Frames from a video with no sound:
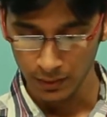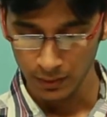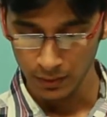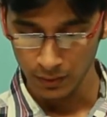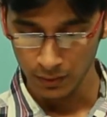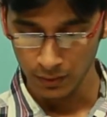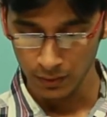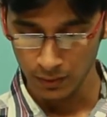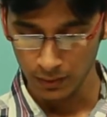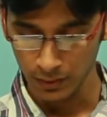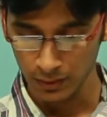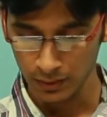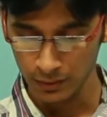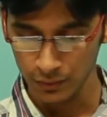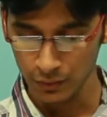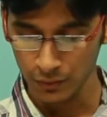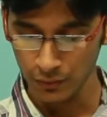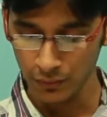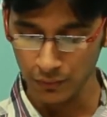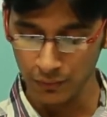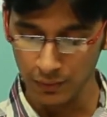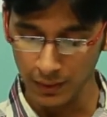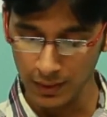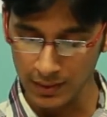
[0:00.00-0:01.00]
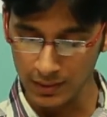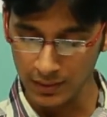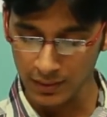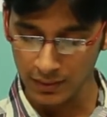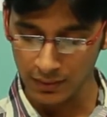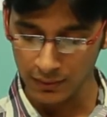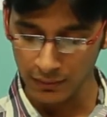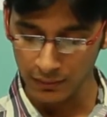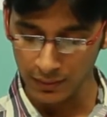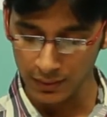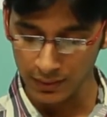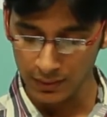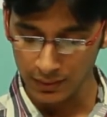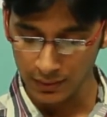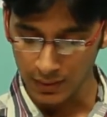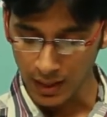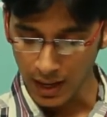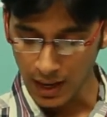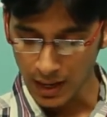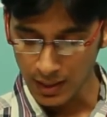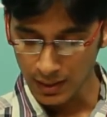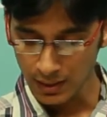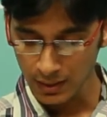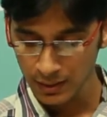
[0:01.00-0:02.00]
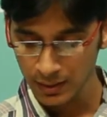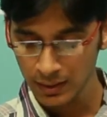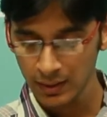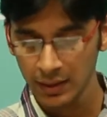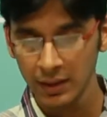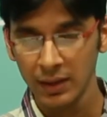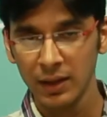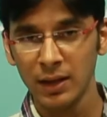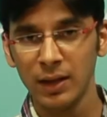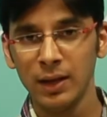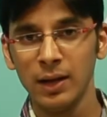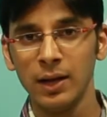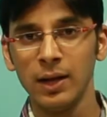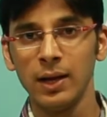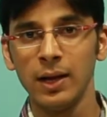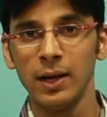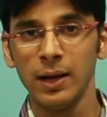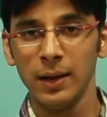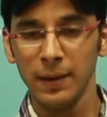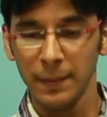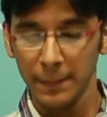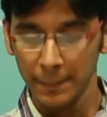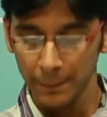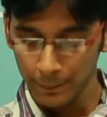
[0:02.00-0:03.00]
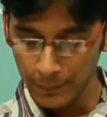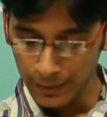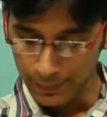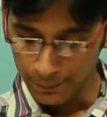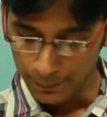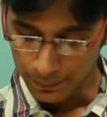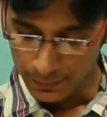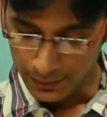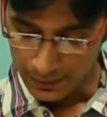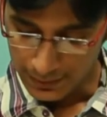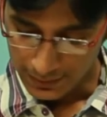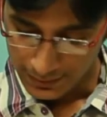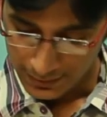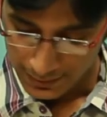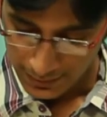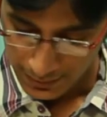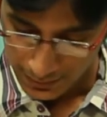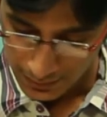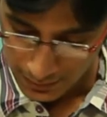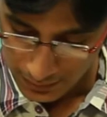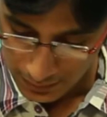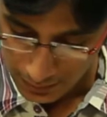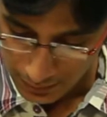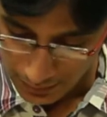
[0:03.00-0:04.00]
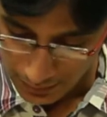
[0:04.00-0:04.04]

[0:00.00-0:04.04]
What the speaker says: Okay, so first we start by placing